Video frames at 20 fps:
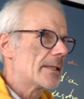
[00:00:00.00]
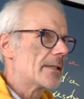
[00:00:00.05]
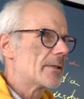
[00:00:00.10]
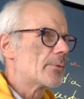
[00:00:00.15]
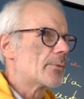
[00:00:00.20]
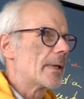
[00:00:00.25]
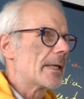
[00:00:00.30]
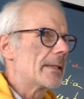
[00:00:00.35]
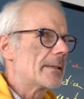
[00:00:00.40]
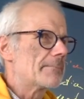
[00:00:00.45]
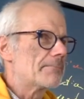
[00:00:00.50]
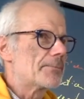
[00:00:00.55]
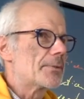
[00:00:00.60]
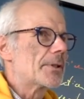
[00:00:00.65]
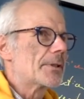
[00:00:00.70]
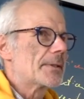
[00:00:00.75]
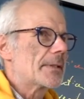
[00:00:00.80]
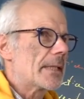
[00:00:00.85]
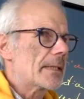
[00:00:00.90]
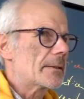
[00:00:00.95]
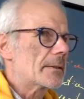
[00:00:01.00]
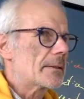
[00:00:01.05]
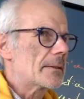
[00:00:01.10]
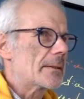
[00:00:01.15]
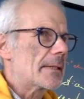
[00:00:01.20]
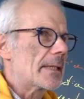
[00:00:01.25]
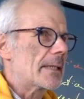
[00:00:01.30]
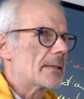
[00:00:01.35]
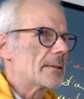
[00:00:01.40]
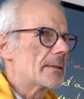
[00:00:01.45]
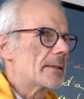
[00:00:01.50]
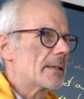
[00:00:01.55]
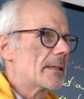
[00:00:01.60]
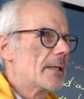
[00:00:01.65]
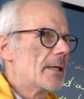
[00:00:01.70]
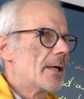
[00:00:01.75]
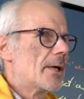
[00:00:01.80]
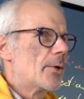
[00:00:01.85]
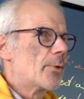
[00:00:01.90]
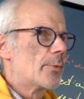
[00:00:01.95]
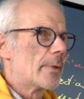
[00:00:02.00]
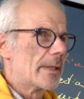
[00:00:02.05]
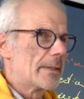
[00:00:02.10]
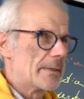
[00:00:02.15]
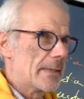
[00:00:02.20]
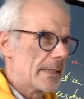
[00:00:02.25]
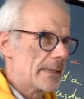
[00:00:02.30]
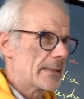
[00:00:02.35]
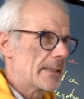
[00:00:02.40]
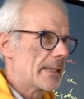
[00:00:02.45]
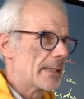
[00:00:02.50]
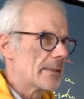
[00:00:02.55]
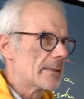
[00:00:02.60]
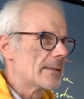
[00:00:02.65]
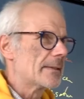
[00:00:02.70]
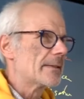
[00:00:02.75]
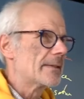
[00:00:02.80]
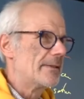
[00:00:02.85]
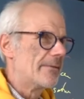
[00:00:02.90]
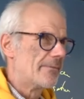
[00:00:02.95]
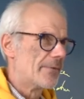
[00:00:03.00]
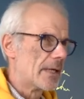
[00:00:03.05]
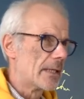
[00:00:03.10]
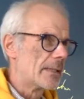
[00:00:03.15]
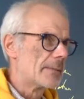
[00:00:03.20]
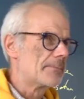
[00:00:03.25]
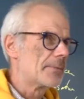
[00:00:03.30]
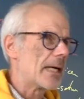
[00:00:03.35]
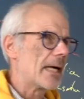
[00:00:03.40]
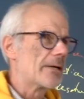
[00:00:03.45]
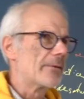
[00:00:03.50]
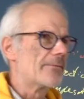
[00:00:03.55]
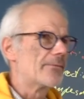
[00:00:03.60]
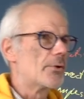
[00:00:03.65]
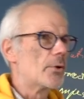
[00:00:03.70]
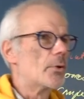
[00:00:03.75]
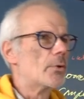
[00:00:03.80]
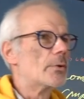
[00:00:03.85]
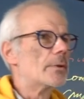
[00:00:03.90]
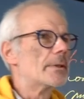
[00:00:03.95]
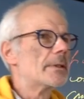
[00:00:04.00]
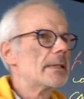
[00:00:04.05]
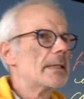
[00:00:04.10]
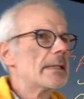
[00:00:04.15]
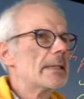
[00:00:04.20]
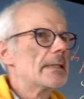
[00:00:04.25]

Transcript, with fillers: in a way, protected area where they can develop, unfold